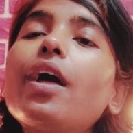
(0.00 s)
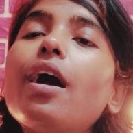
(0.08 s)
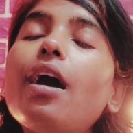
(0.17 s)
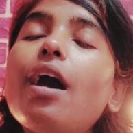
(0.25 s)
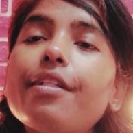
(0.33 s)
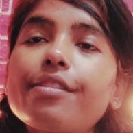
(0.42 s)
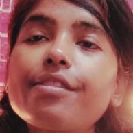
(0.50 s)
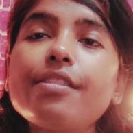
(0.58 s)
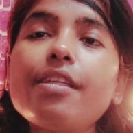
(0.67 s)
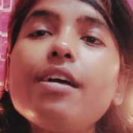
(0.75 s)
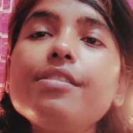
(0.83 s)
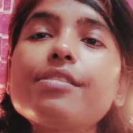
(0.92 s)

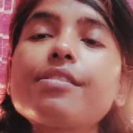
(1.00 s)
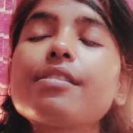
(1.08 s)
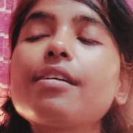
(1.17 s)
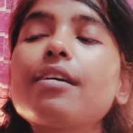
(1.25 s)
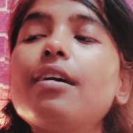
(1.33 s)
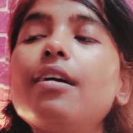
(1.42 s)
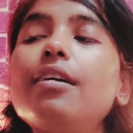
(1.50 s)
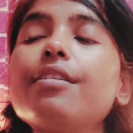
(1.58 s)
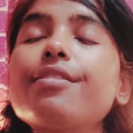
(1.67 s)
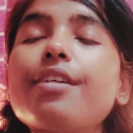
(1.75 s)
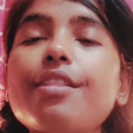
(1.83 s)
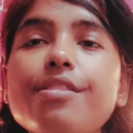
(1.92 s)
asanas,
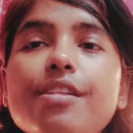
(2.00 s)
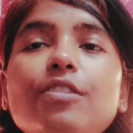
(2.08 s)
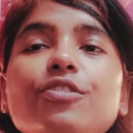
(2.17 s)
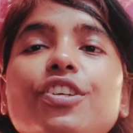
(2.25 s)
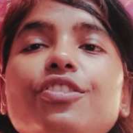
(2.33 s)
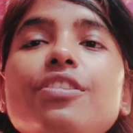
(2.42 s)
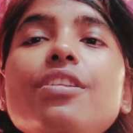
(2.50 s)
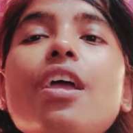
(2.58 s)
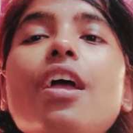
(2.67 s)
sun salutation,